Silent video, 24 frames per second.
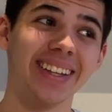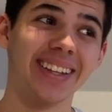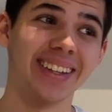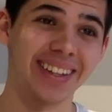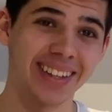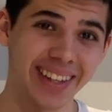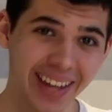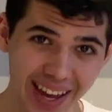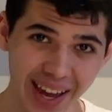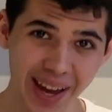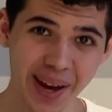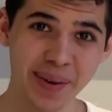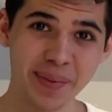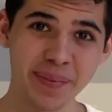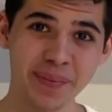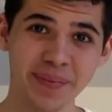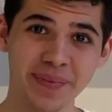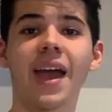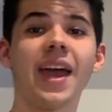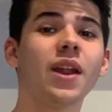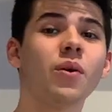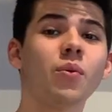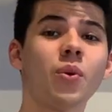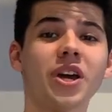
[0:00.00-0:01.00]
Damn.
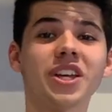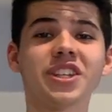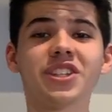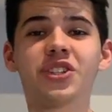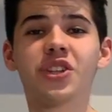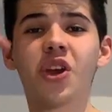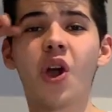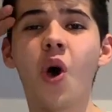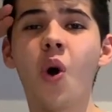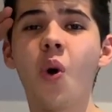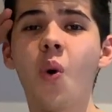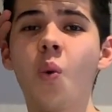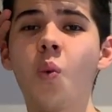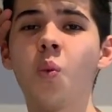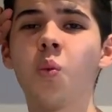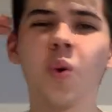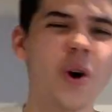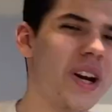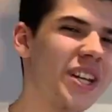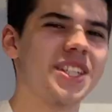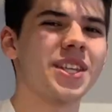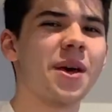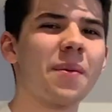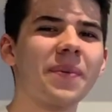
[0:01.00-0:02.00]
Anyways, yo,
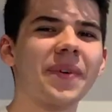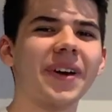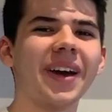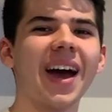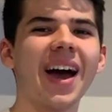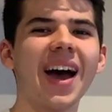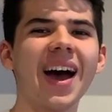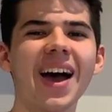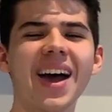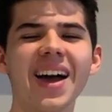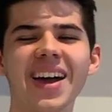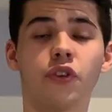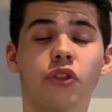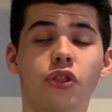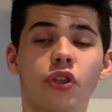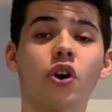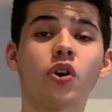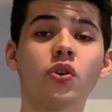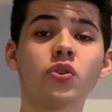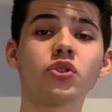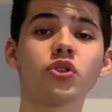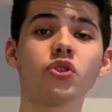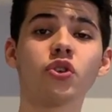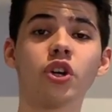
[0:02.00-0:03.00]
what is up guys? For
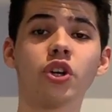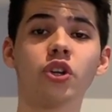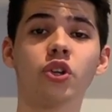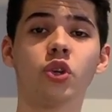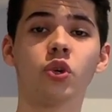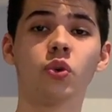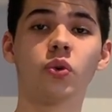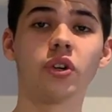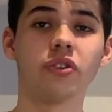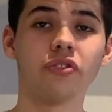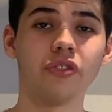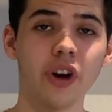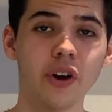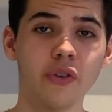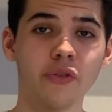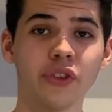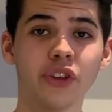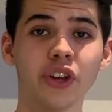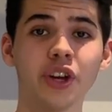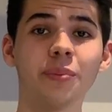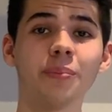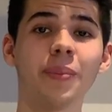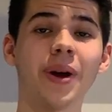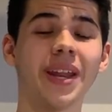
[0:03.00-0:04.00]
those who are new around
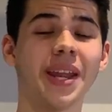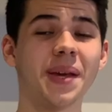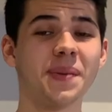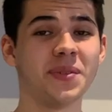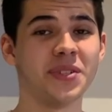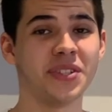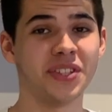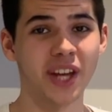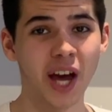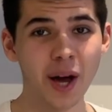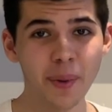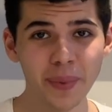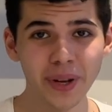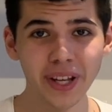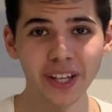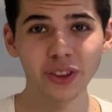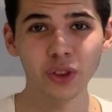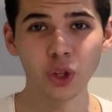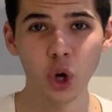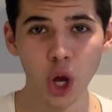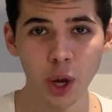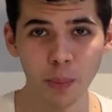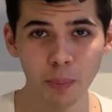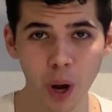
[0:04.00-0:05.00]
here, my name is Dominik
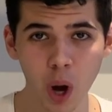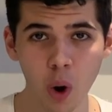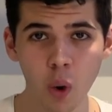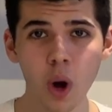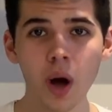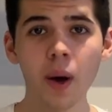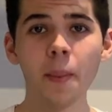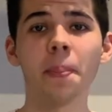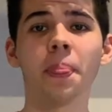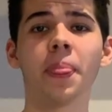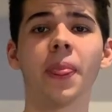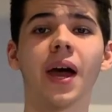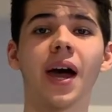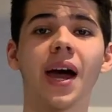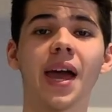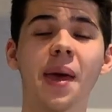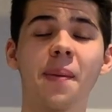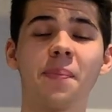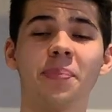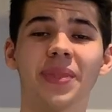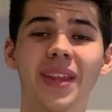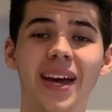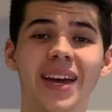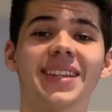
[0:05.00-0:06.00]
Neubauer. I
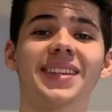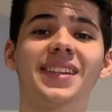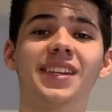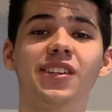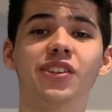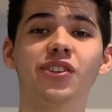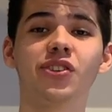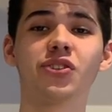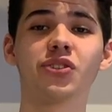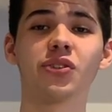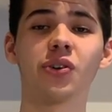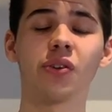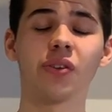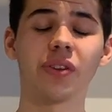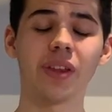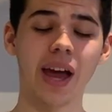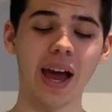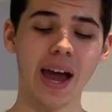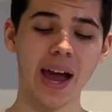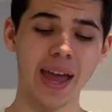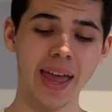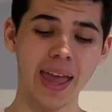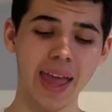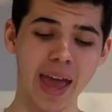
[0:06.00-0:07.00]
am 19 years old,
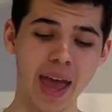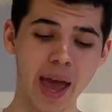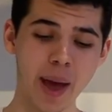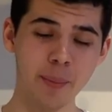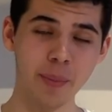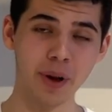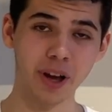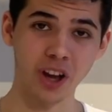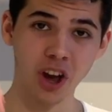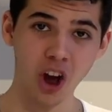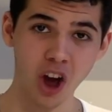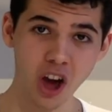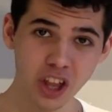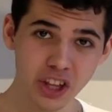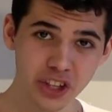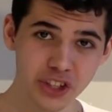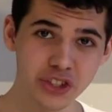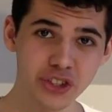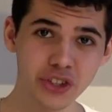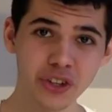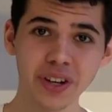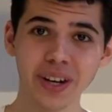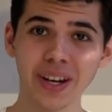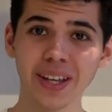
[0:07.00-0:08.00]
I am a college
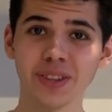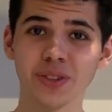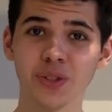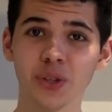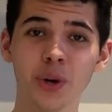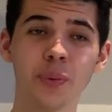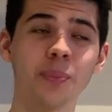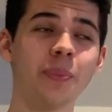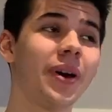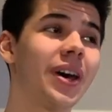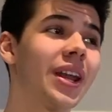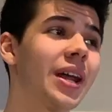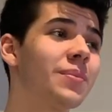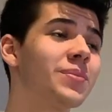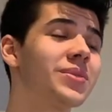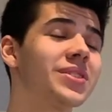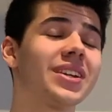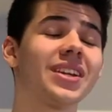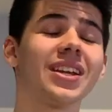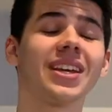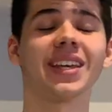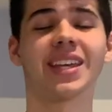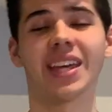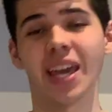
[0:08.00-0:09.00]
student at TUM and I'm
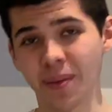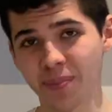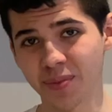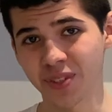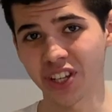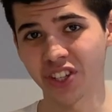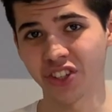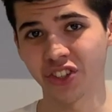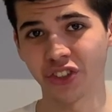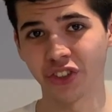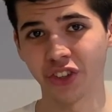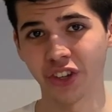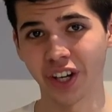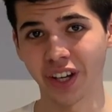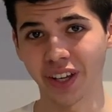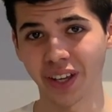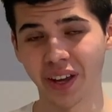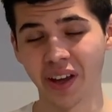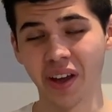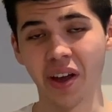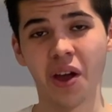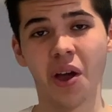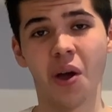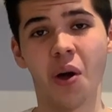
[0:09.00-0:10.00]
studying games engineering.